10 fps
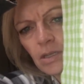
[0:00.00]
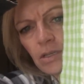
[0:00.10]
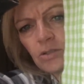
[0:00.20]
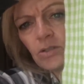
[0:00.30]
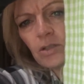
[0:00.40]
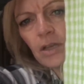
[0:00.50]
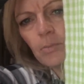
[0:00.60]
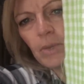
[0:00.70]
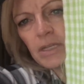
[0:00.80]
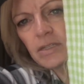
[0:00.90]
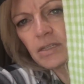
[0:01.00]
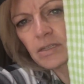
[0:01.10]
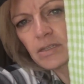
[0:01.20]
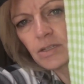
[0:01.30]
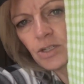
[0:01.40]
There's look like a basting
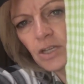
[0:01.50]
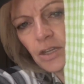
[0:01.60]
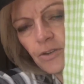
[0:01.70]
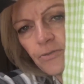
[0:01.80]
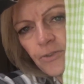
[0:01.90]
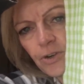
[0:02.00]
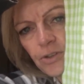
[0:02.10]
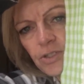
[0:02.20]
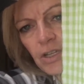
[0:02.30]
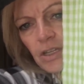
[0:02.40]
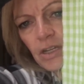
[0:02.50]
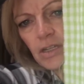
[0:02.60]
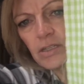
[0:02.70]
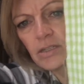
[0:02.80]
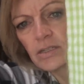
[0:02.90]
stitch down there first, and then
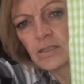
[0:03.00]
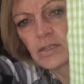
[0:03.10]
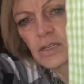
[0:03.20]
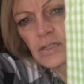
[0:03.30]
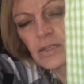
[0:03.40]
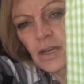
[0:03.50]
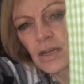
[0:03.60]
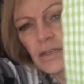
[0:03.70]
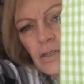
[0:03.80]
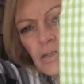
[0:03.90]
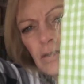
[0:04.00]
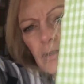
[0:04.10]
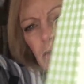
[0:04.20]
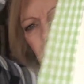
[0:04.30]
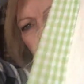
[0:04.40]
it's zigzagged.
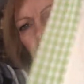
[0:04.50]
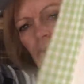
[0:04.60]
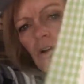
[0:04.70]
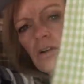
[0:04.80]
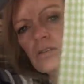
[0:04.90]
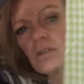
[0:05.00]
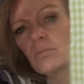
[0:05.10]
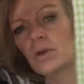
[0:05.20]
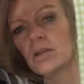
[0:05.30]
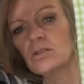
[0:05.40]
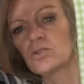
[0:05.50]
They're all Sunbonnet